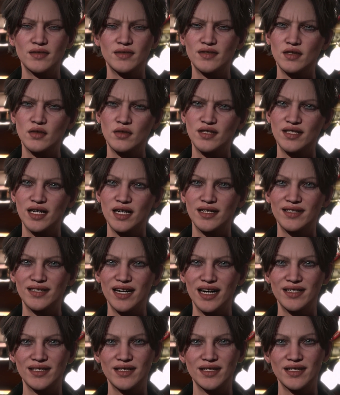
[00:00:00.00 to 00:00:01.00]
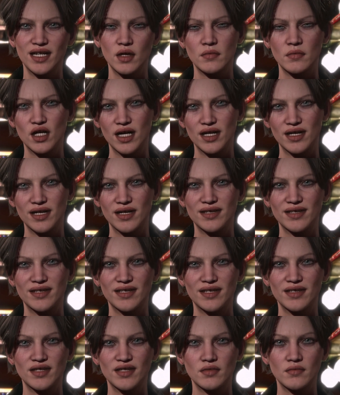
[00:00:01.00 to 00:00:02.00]
So it's not technically a plugin,
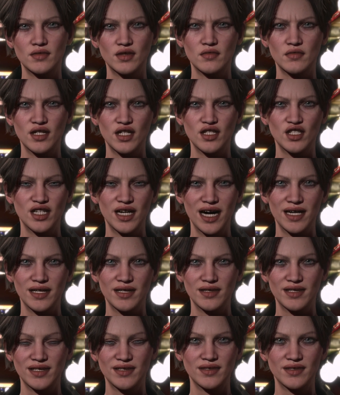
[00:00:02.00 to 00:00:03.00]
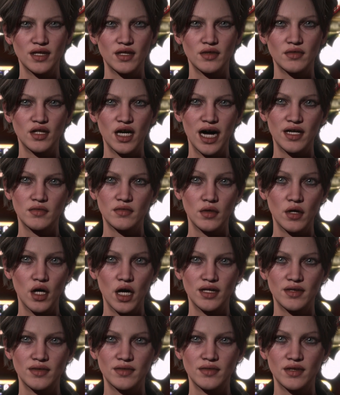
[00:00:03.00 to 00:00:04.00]
since the full functionality is there for
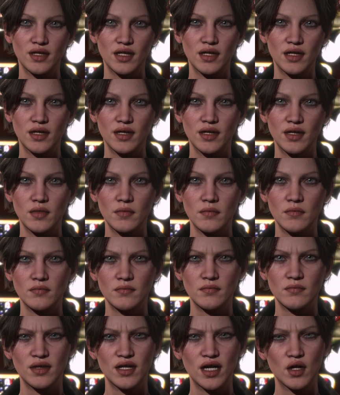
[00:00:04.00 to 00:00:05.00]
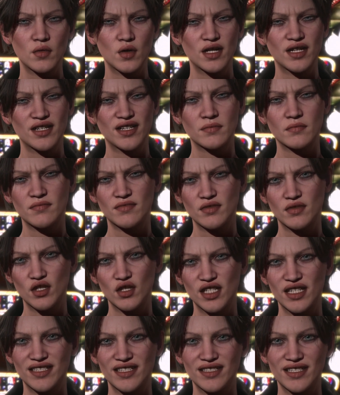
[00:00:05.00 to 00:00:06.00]
everyone. With some
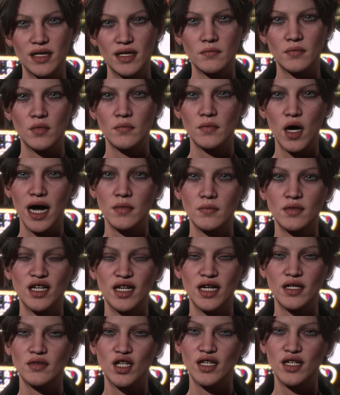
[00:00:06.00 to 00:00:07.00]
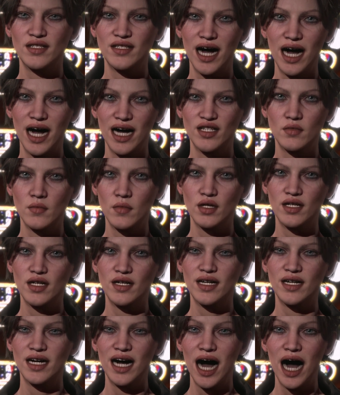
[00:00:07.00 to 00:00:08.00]
free sample maps to give you a taste, but
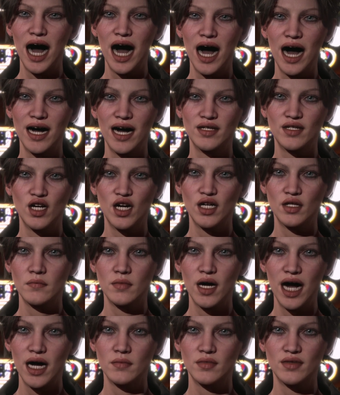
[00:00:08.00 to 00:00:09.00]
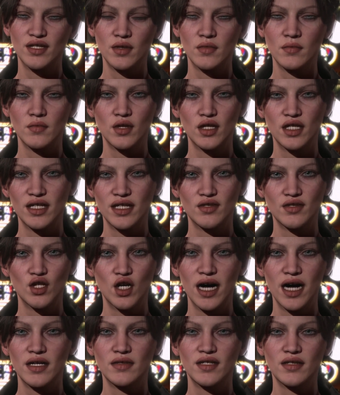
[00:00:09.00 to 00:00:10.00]
then the add-on maps that really
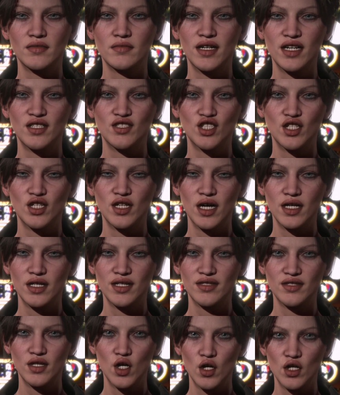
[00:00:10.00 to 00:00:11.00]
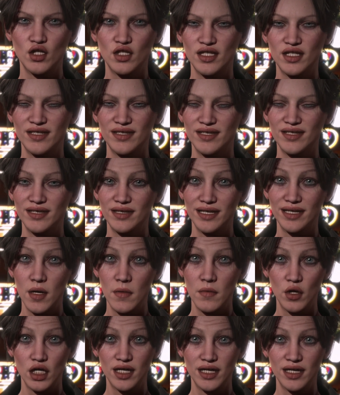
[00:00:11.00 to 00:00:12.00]
drive the feature are sold
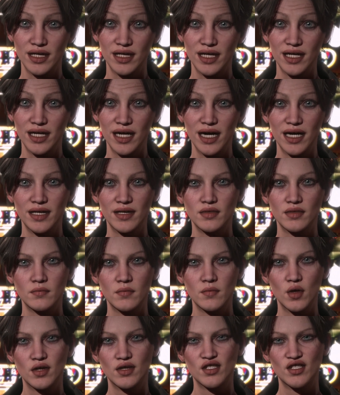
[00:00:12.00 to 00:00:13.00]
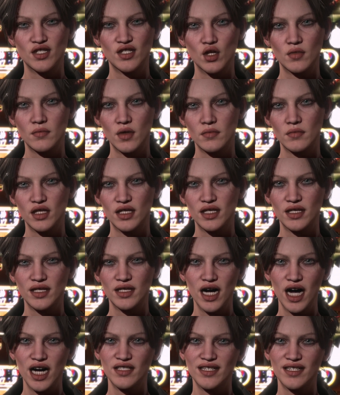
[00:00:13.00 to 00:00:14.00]
separately. And presumably,
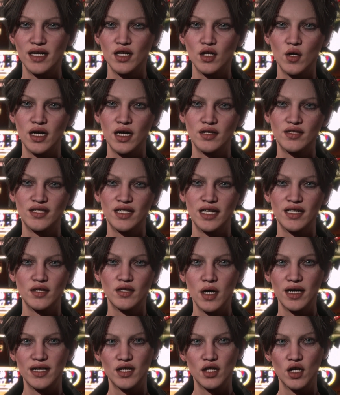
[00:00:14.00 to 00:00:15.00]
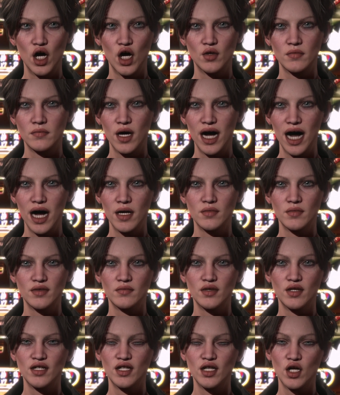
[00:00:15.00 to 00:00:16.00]
content creators need to make their own maps
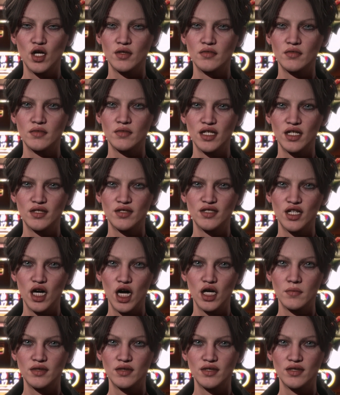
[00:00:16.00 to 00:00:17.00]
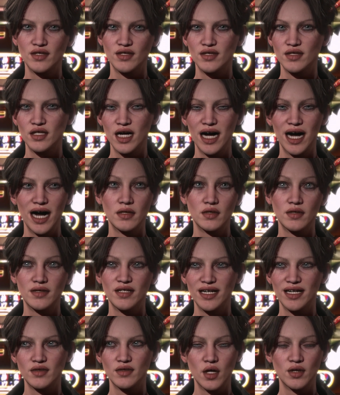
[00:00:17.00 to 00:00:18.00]
for their own figure sculpts, however
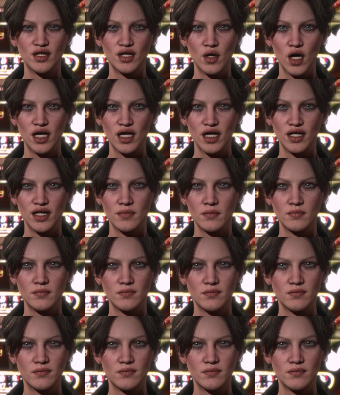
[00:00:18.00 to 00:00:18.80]
that's supposed to work.